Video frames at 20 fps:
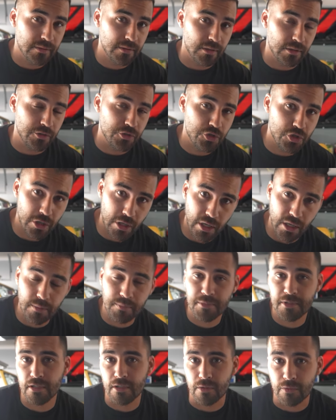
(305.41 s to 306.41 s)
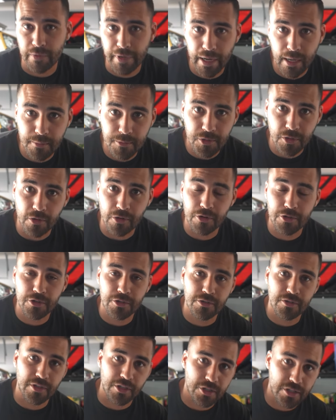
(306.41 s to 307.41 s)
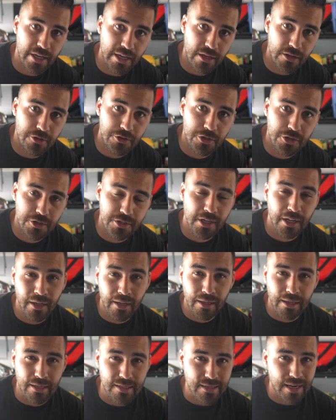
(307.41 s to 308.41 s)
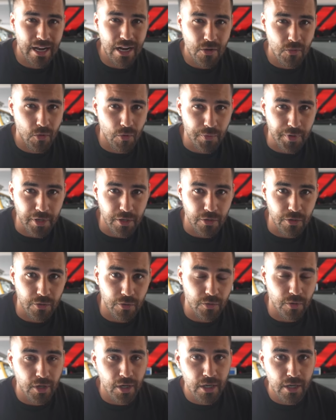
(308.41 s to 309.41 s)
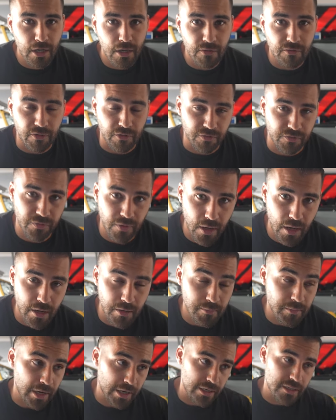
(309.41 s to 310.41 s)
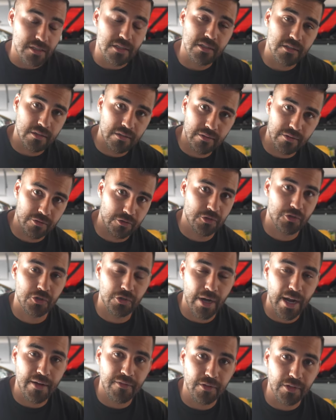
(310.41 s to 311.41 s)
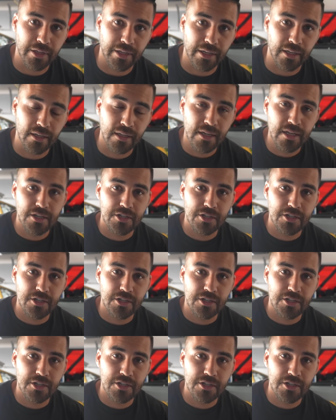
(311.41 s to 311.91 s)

The Jeeps, the Ramchargers, the Challengers, it's kind of what we do for fun minus traveling.